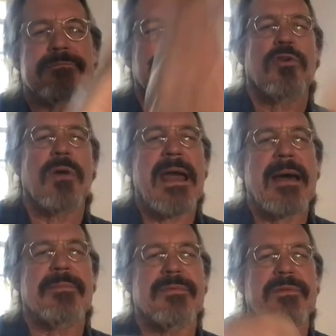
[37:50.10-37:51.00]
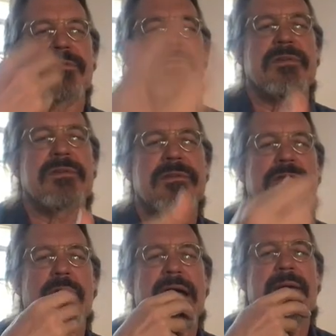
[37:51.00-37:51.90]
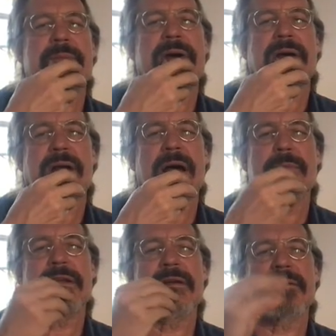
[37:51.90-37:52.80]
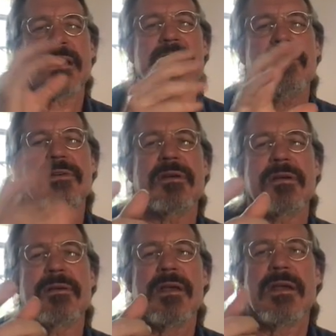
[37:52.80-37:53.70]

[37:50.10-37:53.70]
crap is to describe a, a kind of a, a,